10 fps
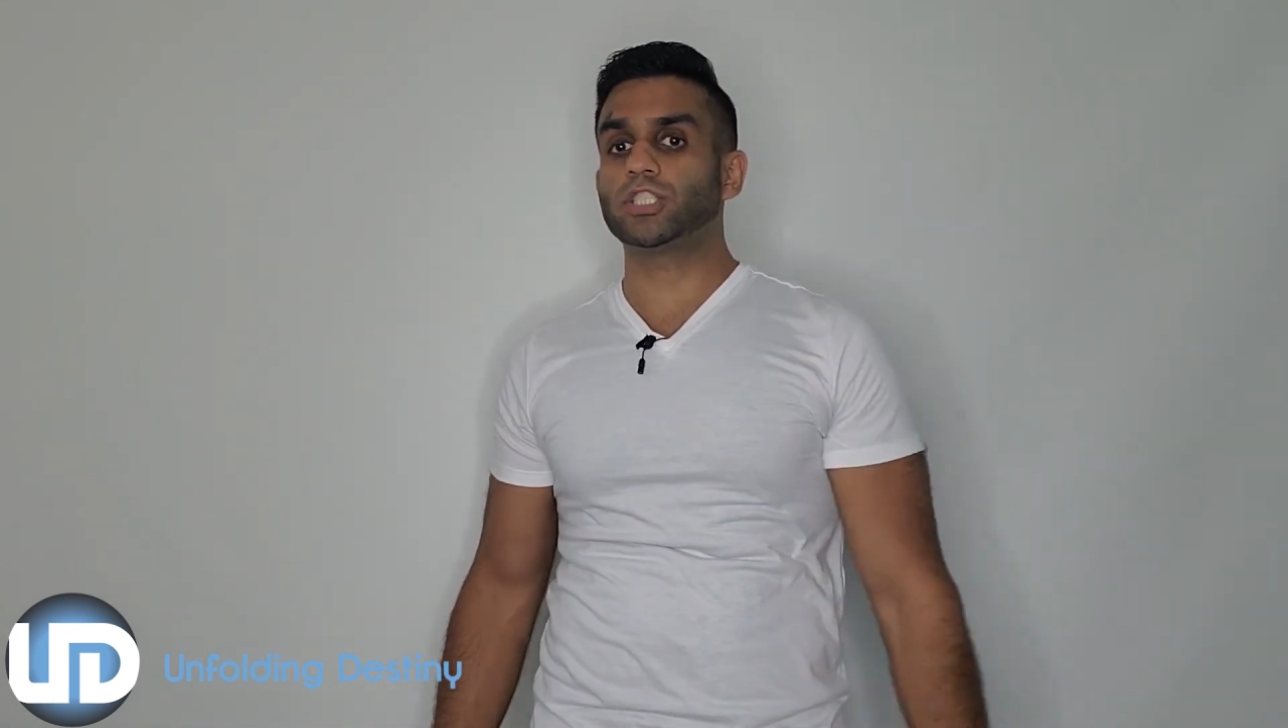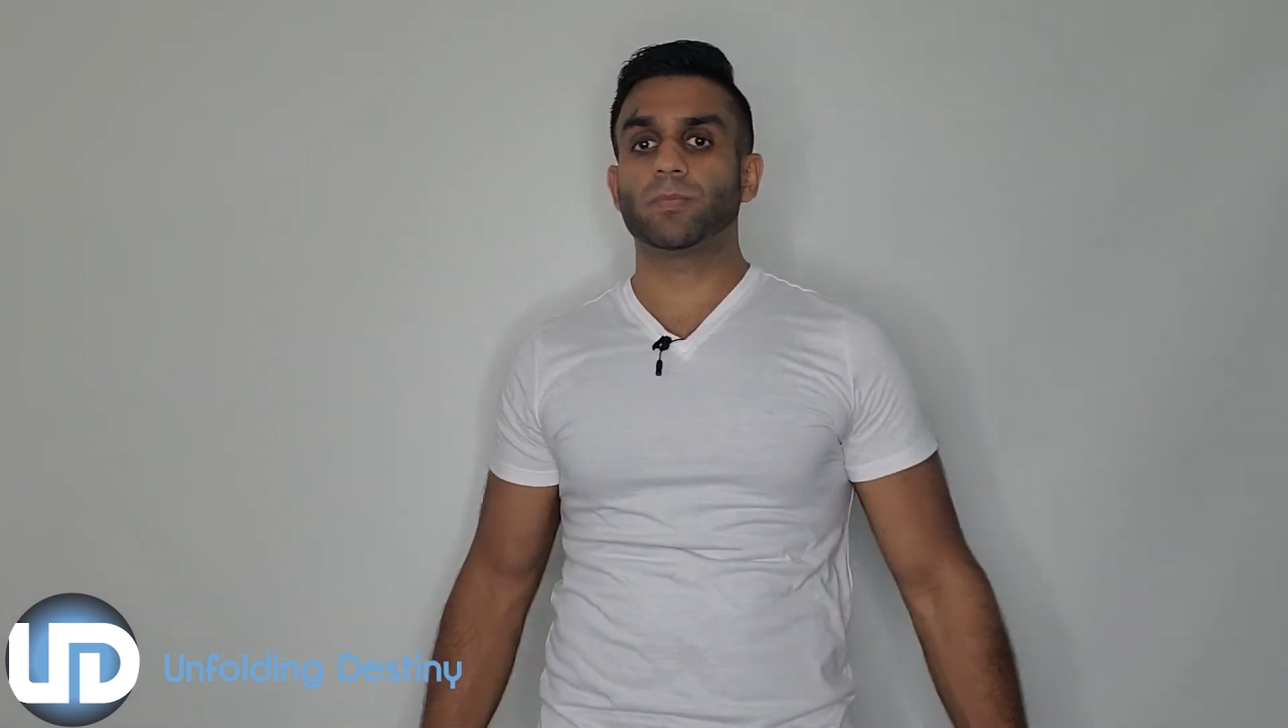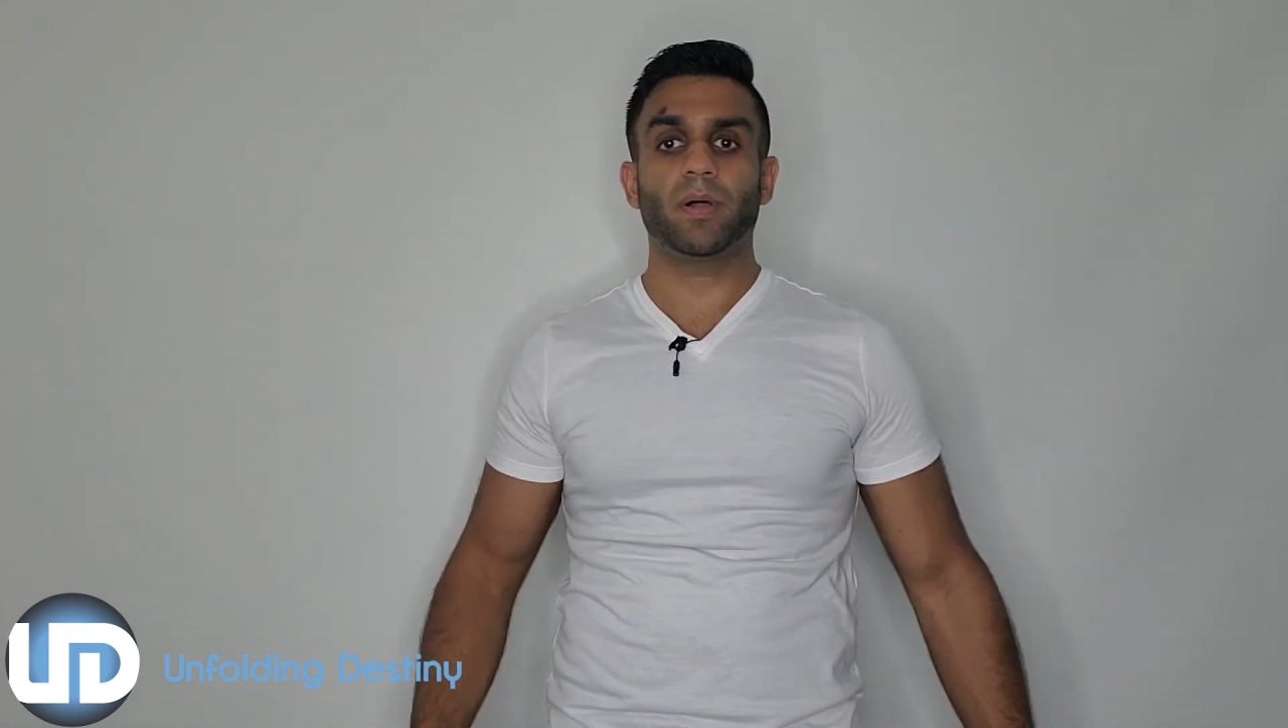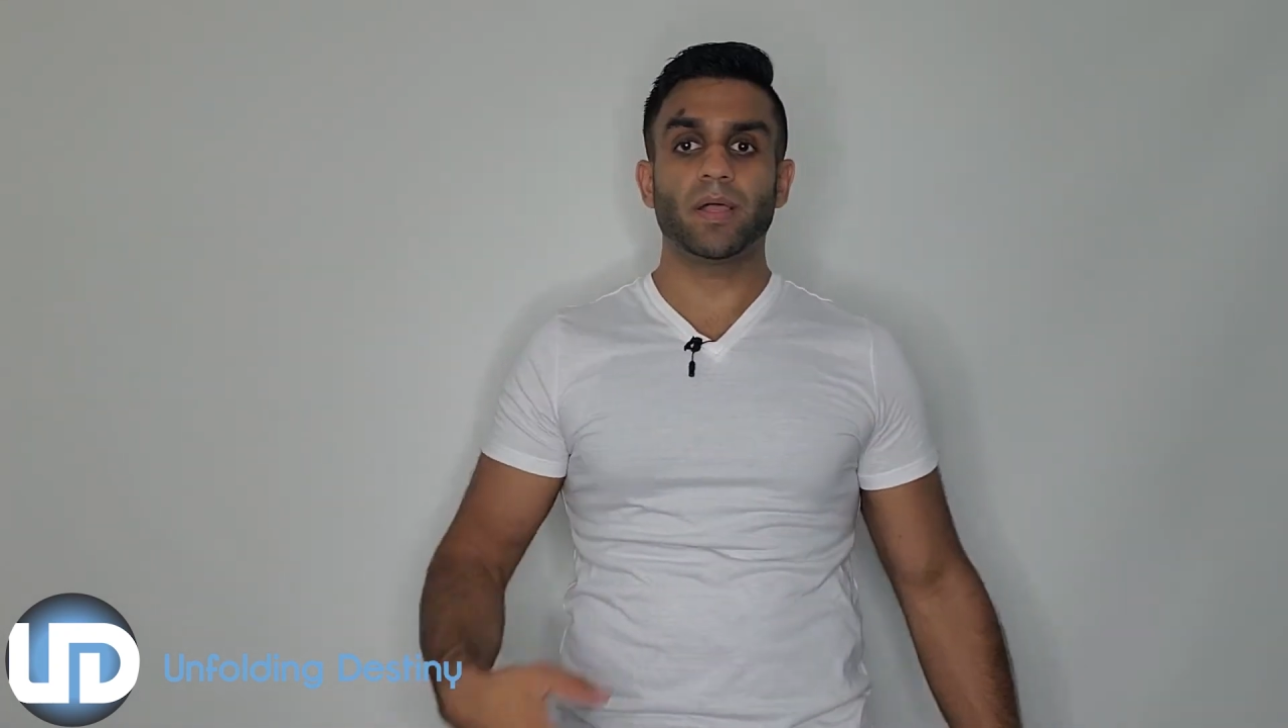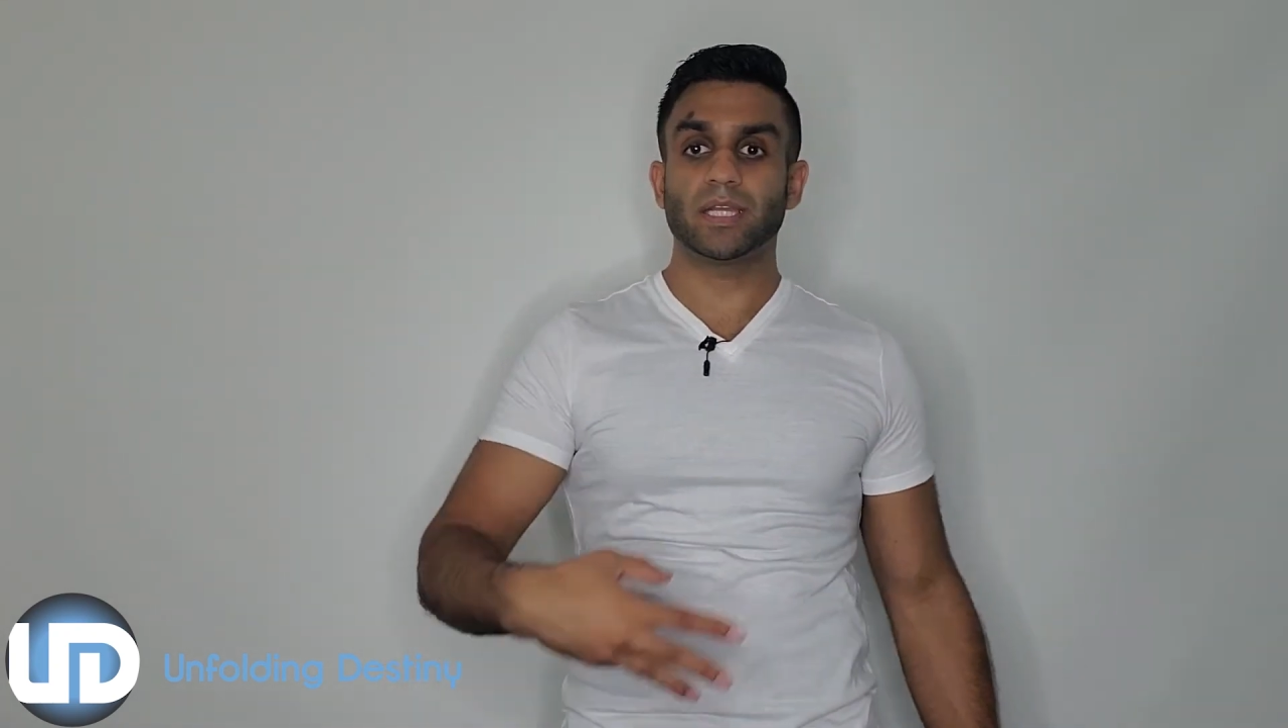You're
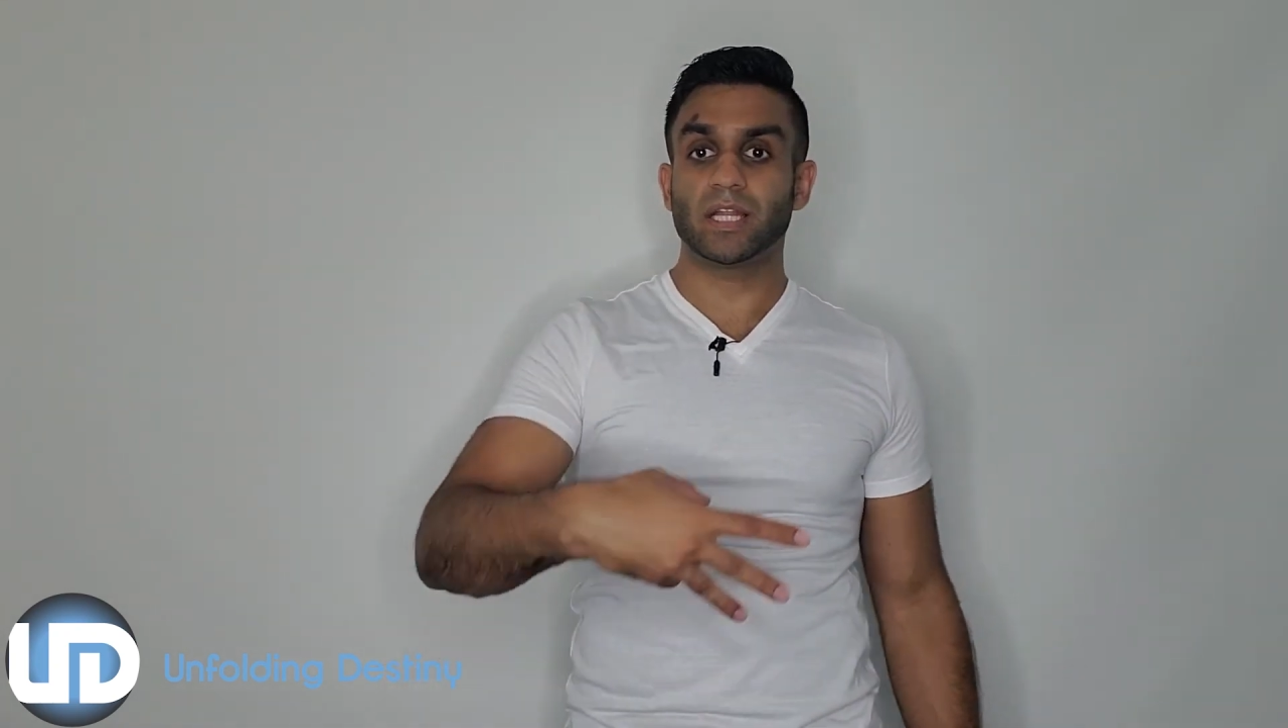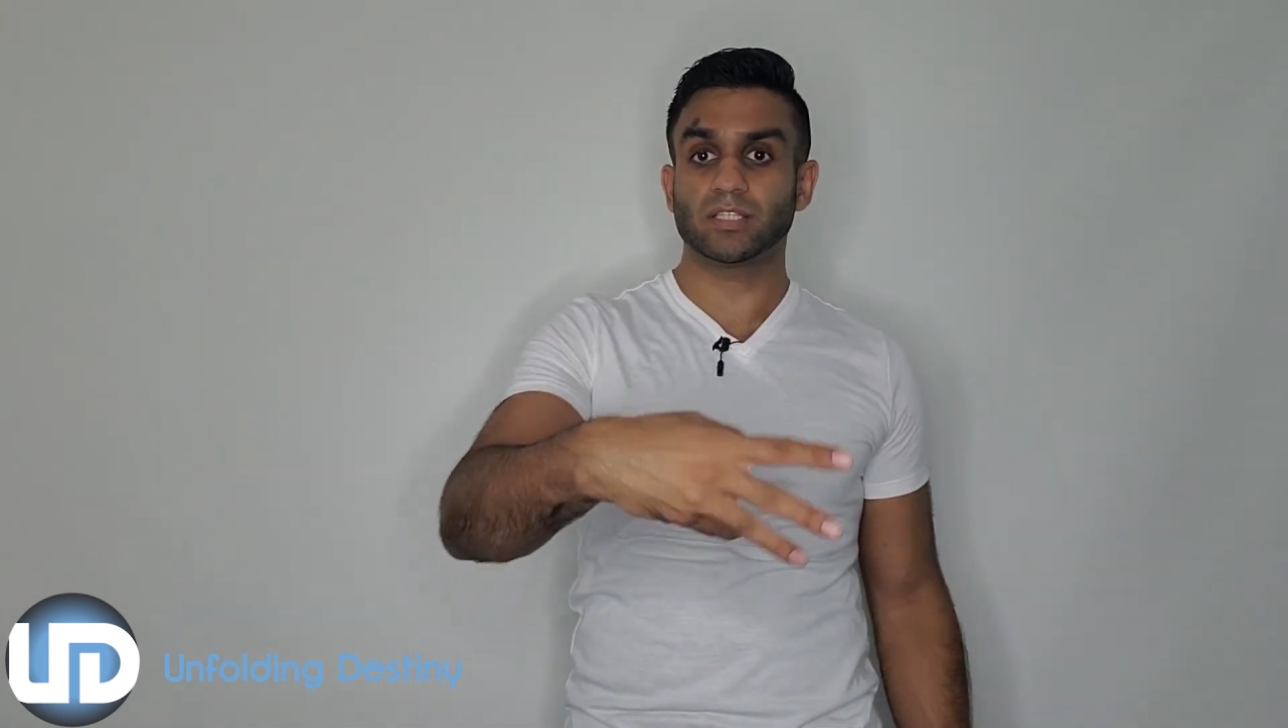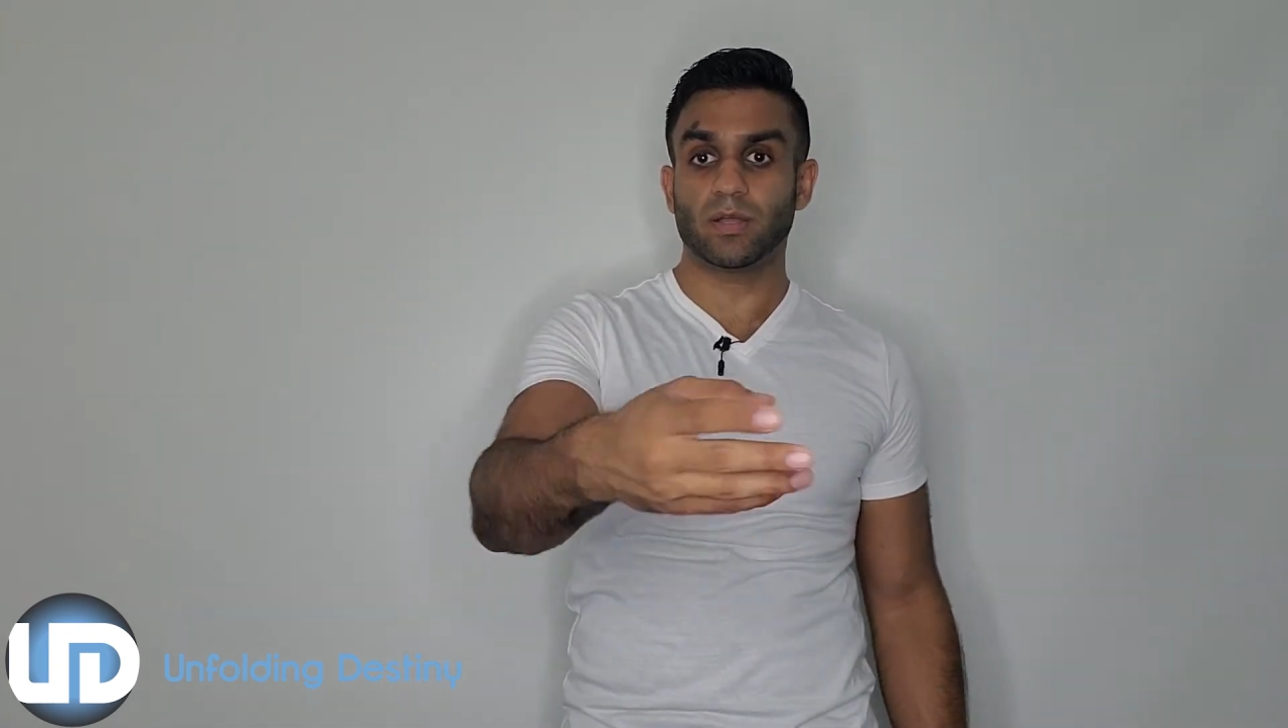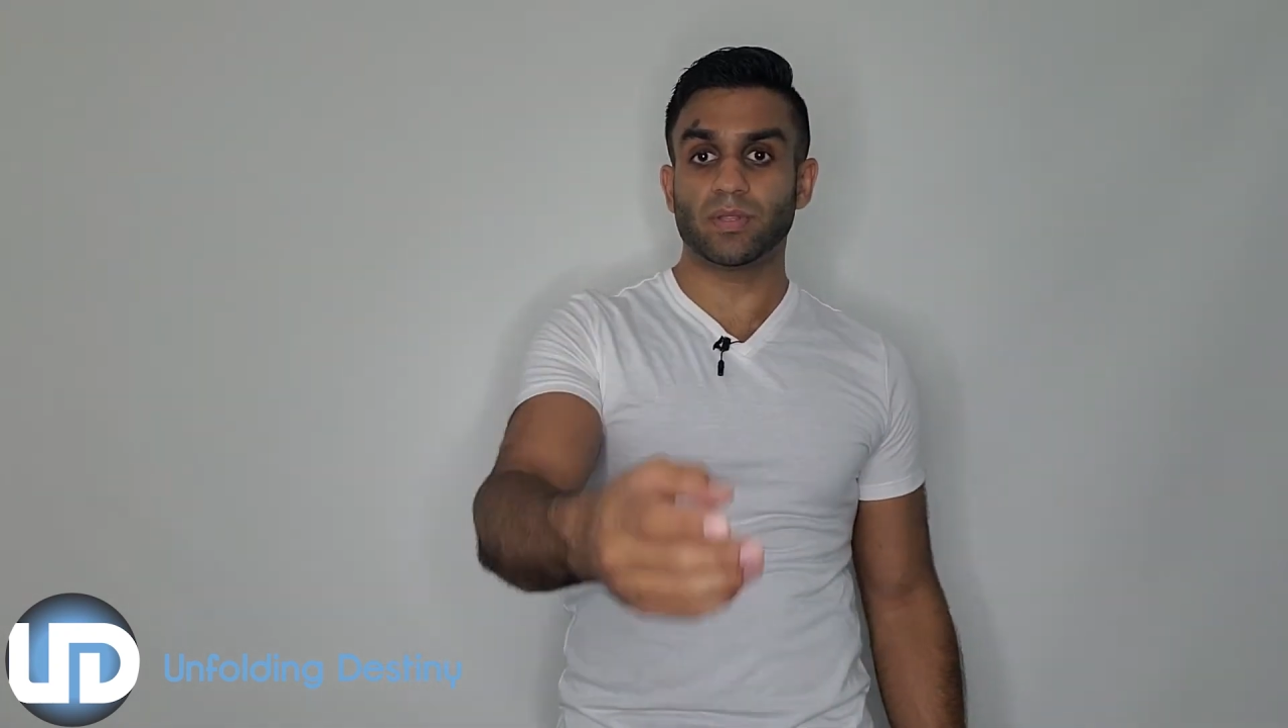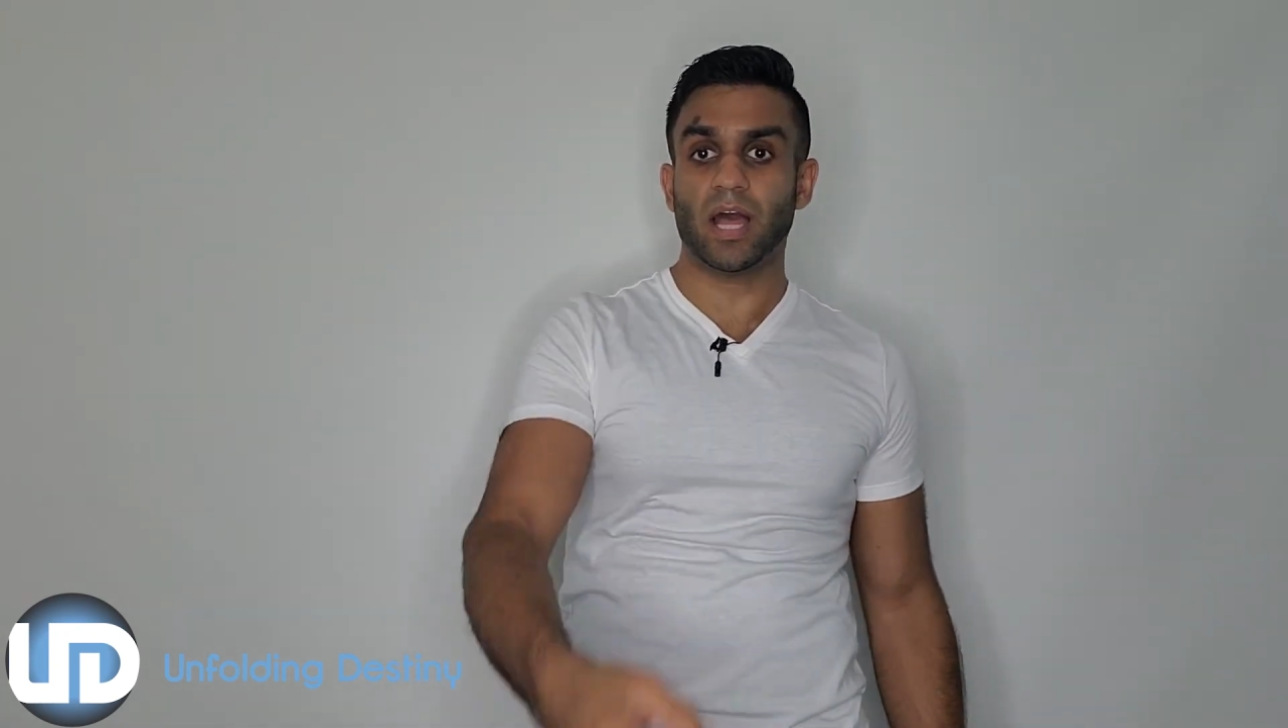probably getting
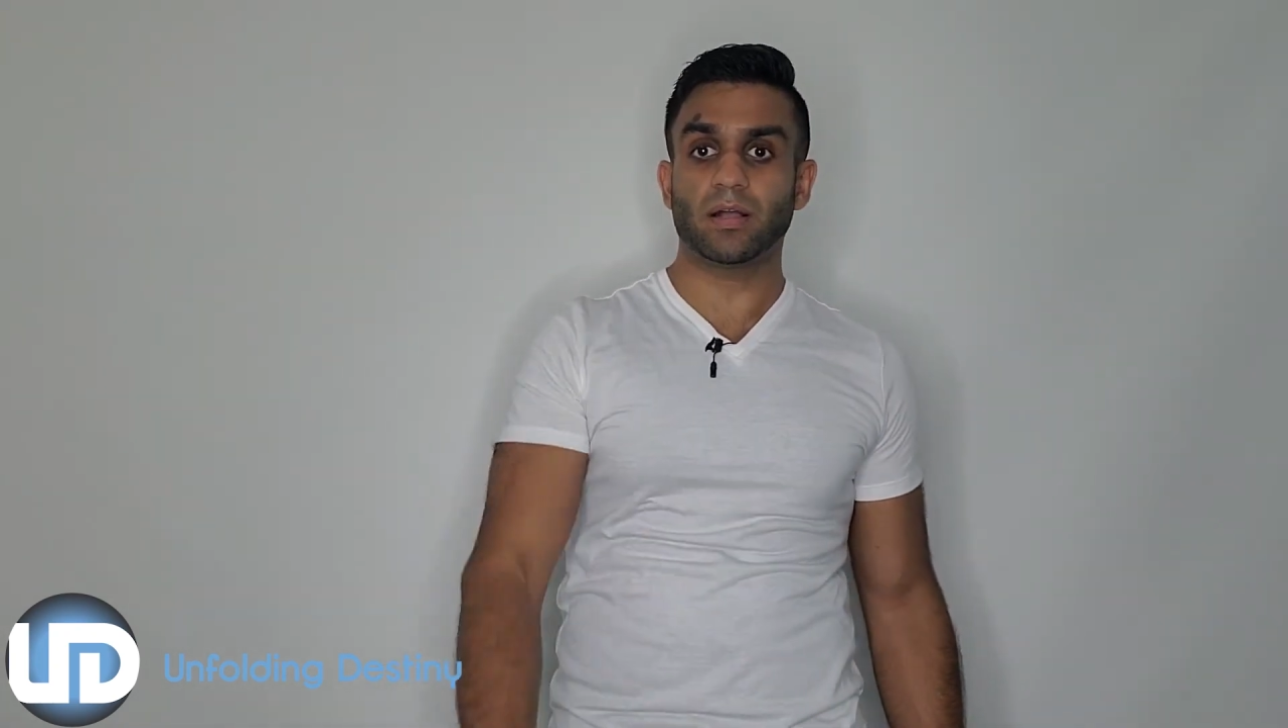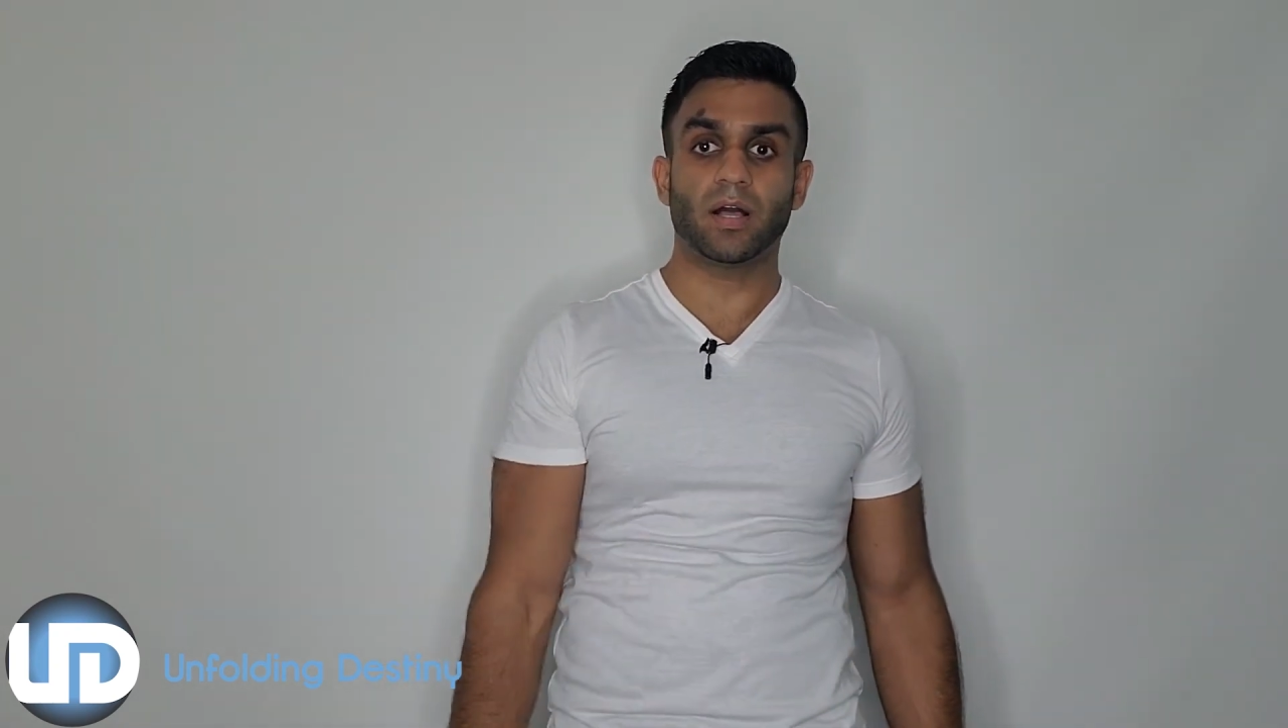some of that